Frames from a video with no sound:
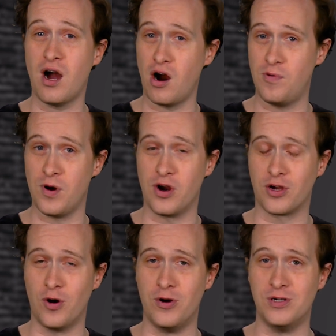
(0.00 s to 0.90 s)
hardware
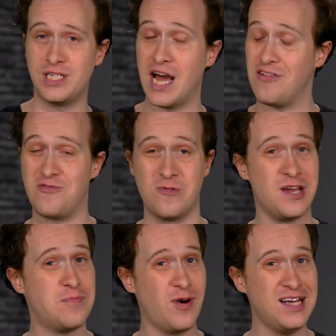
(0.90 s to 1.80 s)
encoders at
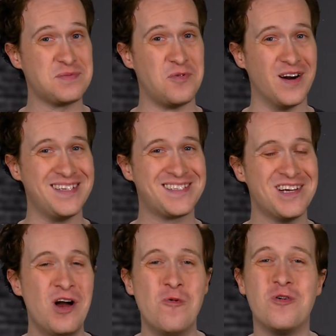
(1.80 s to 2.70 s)
three price points.
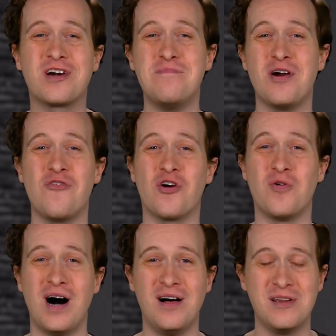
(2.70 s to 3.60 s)
We'll compare their
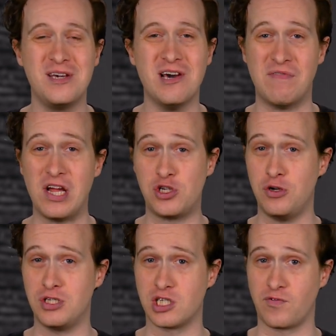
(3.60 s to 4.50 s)
quality of
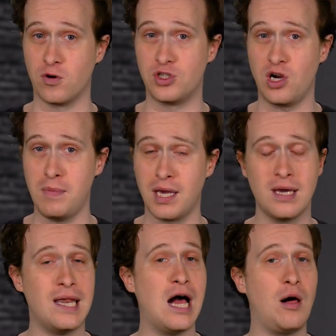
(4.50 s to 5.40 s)
H.264
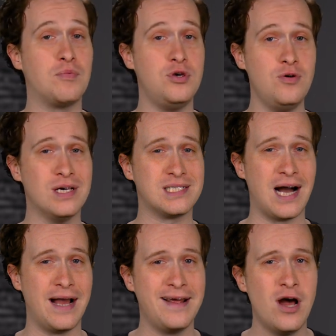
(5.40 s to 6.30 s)
streaming and help you
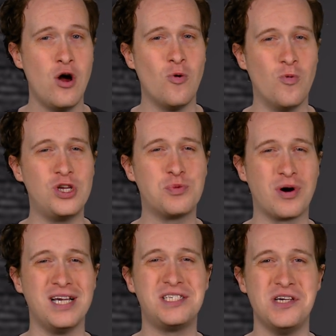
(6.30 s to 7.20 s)
decide which
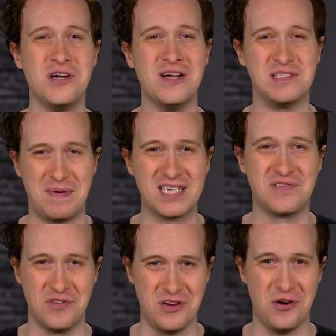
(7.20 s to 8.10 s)
price tier is
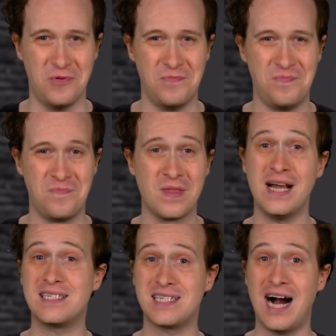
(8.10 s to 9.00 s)
best for you.
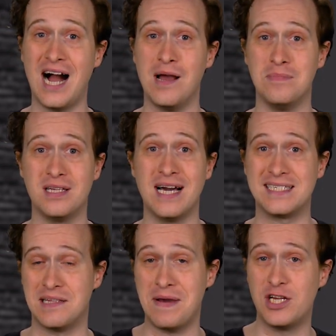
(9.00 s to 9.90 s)
It's time to
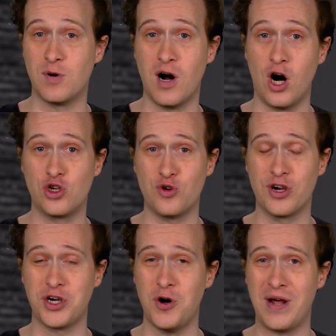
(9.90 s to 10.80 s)
test the Magewell
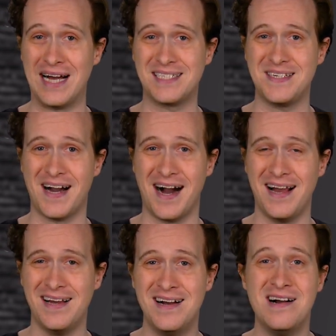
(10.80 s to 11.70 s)
Ultra Encode
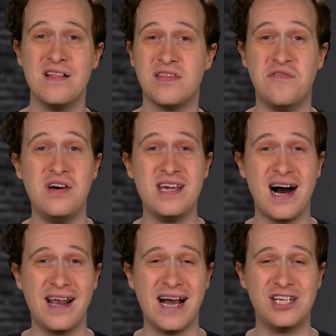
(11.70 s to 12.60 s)
SDI, the
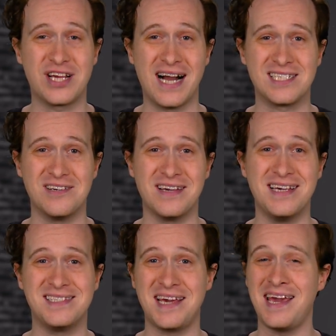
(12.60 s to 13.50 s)
Videon Edgecaster
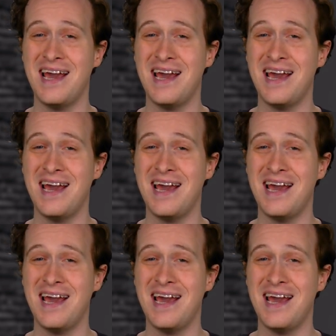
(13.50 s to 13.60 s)
EZ,